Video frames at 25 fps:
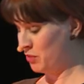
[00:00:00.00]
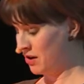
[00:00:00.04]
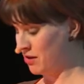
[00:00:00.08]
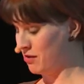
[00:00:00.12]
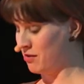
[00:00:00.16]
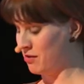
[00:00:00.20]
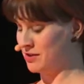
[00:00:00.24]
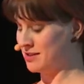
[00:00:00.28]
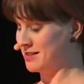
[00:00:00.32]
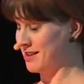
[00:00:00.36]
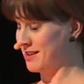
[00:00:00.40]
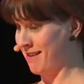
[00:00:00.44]

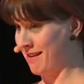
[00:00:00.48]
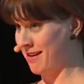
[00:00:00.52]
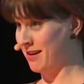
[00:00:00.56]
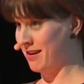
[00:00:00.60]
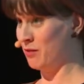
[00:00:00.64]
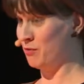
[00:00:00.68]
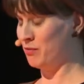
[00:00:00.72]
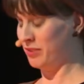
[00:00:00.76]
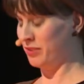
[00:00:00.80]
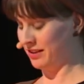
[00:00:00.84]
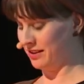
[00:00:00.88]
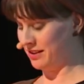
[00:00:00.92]
because
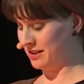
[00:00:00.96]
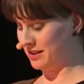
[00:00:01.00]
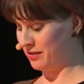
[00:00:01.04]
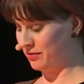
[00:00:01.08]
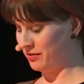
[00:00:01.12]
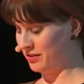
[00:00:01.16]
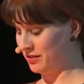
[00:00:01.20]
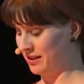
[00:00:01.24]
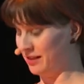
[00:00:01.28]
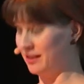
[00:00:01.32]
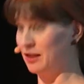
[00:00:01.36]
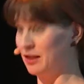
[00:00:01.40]
I
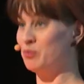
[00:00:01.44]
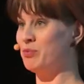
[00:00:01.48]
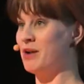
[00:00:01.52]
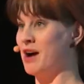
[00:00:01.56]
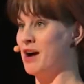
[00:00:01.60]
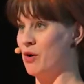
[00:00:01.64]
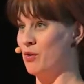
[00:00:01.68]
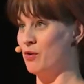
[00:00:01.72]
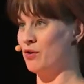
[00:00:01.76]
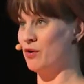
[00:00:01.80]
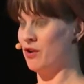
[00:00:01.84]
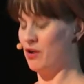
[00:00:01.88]
believe in the
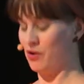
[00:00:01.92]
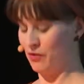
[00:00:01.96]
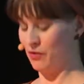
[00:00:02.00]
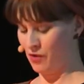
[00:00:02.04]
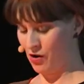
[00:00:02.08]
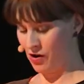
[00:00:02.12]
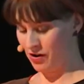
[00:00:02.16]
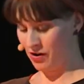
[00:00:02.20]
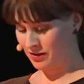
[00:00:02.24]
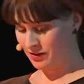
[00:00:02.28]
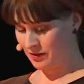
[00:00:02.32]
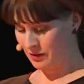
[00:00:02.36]
power of
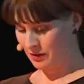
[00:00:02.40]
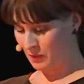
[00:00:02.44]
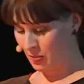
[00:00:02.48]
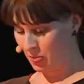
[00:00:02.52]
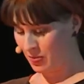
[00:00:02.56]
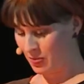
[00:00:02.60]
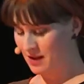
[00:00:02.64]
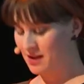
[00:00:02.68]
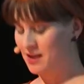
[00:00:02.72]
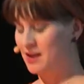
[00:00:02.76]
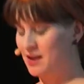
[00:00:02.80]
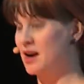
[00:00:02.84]
art.
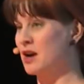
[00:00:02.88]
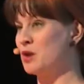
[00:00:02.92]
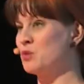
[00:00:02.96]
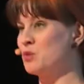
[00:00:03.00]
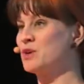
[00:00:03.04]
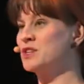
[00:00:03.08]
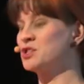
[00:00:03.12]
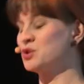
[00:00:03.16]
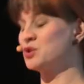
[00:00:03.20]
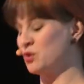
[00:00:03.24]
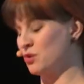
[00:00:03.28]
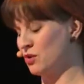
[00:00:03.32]
I
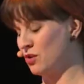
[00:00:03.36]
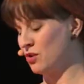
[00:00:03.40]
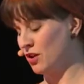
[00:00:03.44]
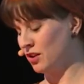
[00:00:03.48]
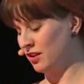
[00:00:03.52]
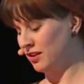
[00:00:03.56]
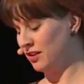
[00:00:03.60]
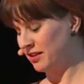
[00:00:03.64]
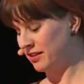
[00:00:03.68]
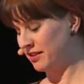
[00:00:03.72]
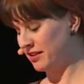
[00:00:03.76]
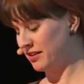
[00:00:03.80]
wish you
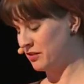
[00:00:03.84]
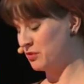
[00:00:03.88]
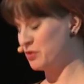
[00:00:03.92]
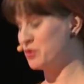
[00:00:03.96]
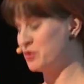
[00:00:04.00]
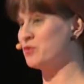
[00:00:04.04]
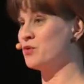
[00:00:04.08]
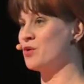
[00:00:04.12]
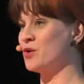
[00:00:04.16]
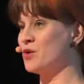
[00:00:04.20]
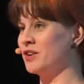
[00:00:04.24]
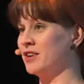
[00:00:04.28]
all a
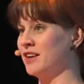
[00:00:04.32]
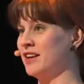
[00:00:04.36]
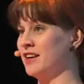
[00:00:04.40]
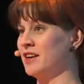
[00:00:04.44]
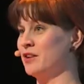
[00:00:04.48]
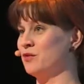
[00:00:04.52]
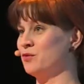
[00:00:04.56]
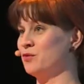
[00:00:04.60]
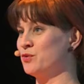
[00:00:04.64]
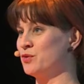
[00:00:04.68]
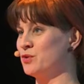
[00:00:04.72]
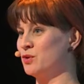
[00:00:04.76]
rewarding
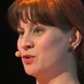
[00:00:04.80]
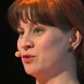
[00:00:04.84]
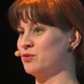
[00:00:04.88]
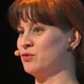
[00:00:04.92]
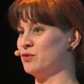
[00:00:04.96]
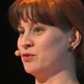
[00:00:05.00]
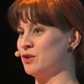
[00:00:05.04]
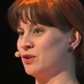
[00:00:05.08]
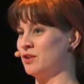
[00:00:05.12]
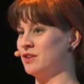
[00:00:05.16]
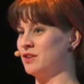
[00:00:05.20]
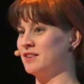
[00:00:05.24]
and
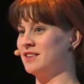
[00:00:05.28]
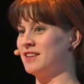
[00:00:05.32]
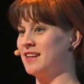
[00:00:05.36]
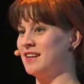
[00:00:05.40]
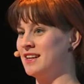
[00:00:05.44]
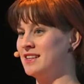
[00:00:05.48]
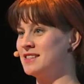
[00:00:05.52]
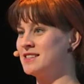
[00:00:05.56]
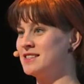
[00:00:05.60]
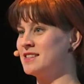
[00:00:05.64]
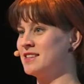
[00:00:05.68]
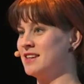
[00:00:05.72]
fruitful
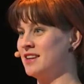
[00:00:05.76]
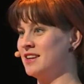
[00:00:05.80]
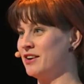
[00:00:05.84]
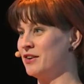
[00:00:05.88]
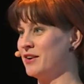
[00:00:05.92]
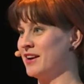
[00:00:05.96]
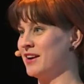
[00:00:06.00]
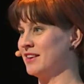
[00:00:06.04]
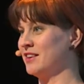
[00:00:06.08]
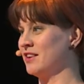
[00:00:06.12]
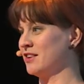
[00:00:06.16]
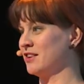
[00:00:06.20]
days
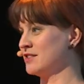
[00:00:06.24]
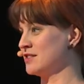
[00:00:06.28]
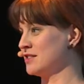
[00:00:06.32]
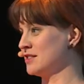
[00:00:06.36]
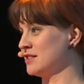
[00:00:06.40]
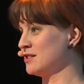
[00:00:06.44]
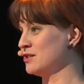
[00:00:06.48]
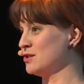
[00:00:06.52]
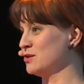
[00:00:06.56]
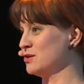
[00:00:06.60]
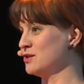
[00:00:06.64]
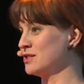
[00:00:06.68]
here at
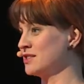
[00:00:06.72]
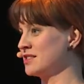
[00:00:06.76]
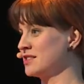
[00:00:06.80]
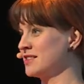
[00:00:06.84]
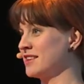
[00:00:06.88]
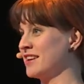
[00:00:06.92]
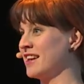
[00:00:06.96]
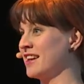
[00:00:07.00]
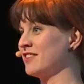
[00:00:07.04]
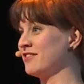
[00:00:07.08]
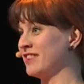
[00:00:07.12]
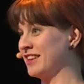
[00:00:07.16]
Dansens
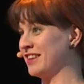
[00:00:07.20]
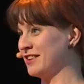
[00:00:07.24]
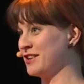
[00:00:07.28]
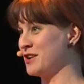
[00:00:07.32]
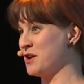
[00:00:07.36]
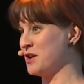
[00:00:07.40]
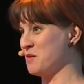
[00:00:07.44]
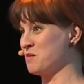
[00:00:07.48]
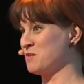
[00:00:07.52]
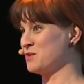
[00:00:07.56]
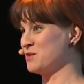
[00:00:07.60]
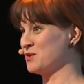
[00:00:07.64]
Hus, and
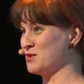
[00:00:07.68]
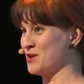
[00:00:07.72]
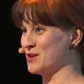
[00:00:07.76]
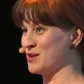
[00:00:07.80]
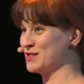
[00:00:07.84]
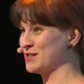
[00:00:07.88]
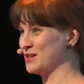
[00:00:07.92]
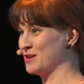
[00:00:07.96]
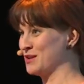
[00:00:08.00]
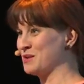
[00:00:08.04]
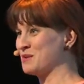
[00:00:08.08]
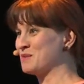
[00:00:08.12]
welcome to
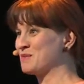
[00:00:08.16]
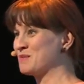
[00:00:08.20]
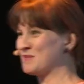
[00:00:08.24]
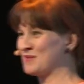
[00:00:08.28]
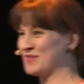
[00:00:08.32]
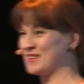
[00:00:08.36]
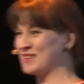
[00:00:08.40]
Oslo.